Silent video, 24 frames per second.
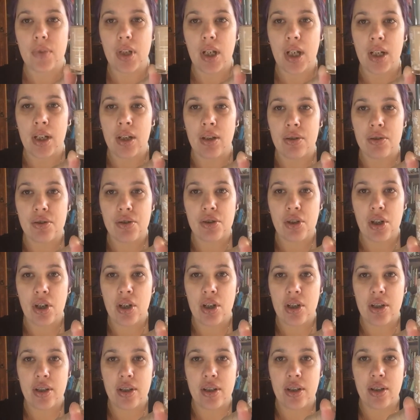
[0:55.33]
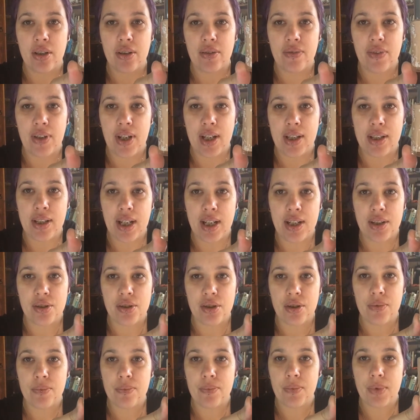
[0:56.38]
And I'll show you the
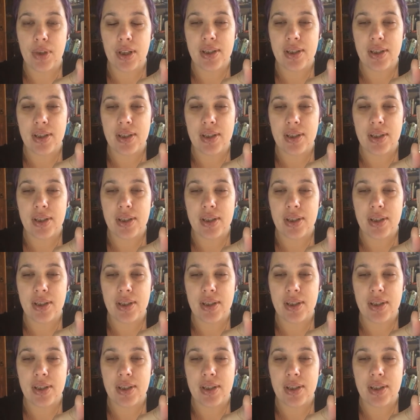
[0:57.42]
foundation.